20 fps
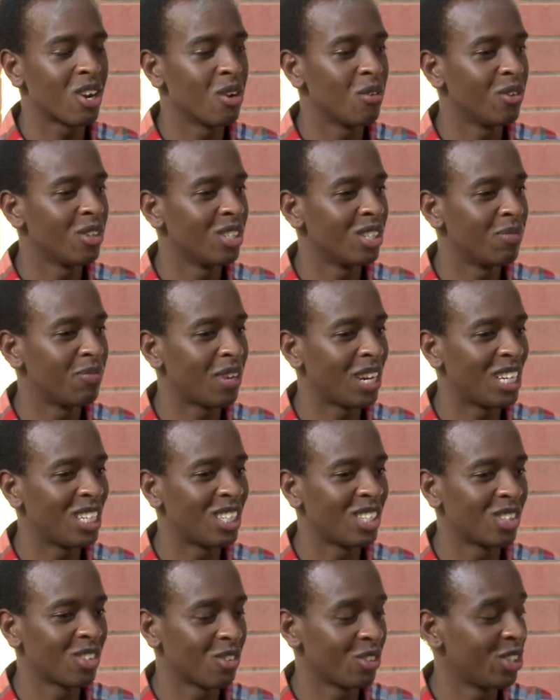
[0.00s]
was
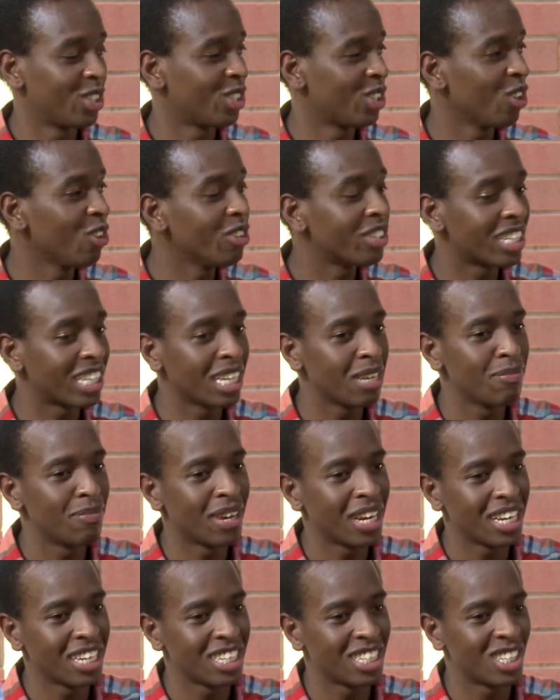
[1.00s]
loosely
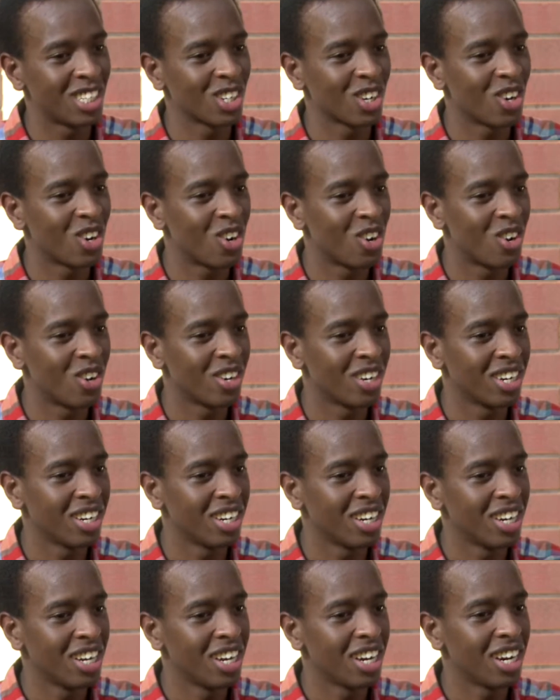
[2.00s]
based on
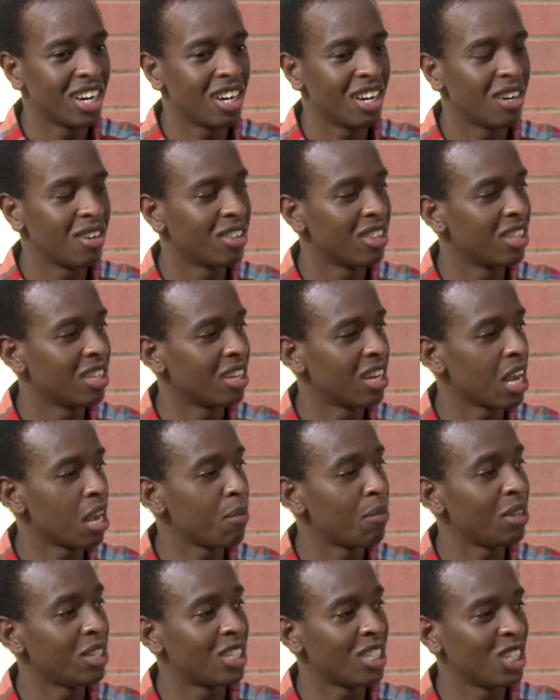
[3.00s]
the
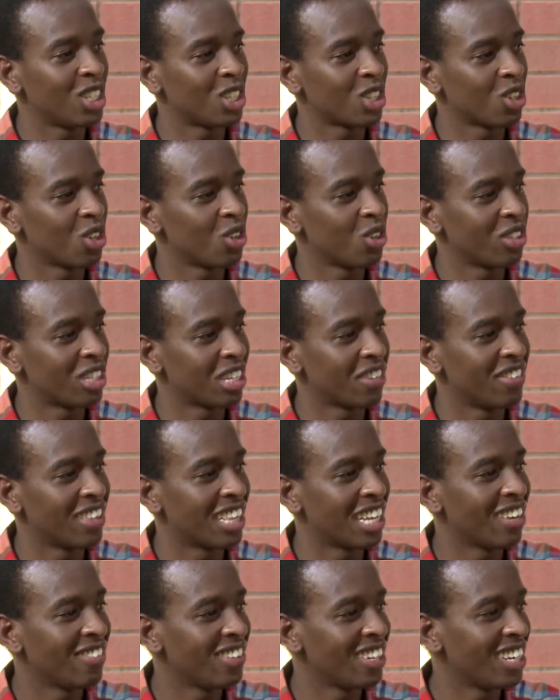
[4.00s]
ABC show Seventh
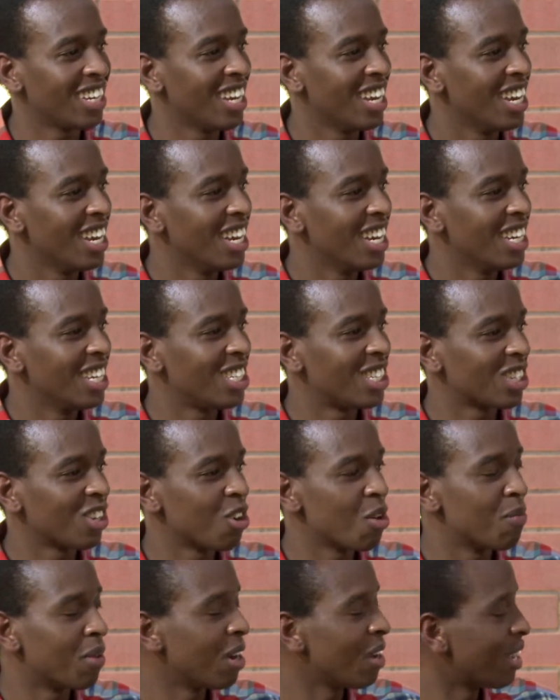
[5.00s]
Heaven.
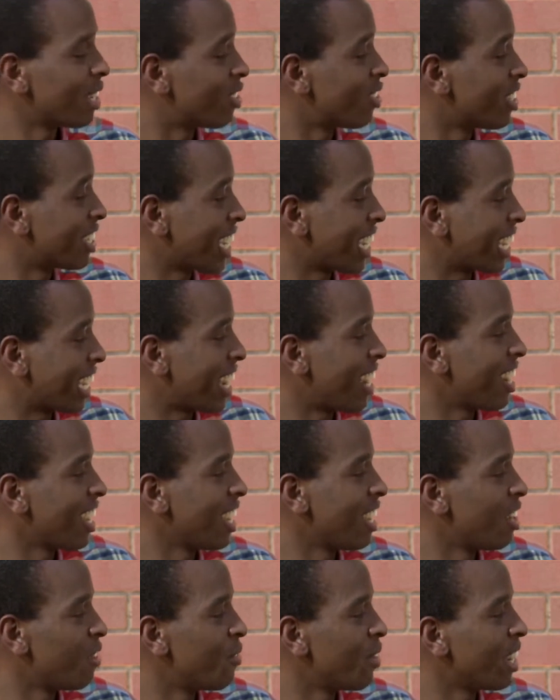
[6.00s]
So, but as soon as I got
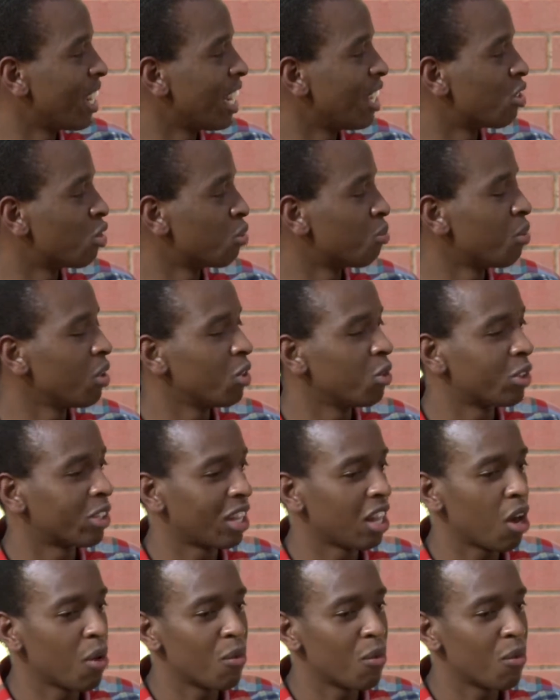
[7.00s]
here, I realized it was a lot